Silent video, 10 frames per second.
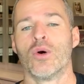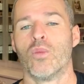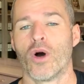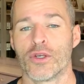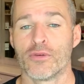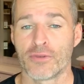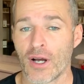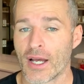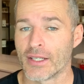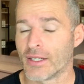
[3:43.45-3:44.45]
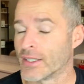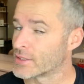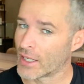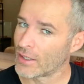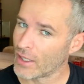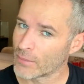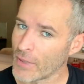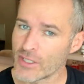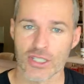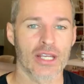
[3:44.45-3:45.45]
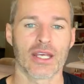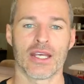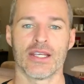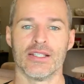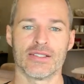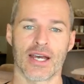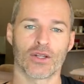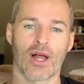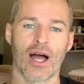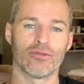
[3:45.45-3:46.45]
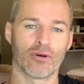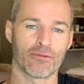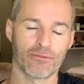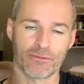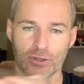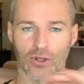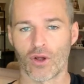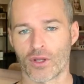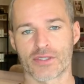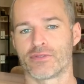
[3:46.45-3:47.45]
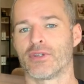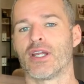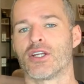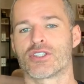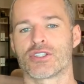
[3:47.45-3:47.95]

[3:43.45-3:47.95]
What you'll find, and it's kind of like magic, is that you'll have a flawless finish.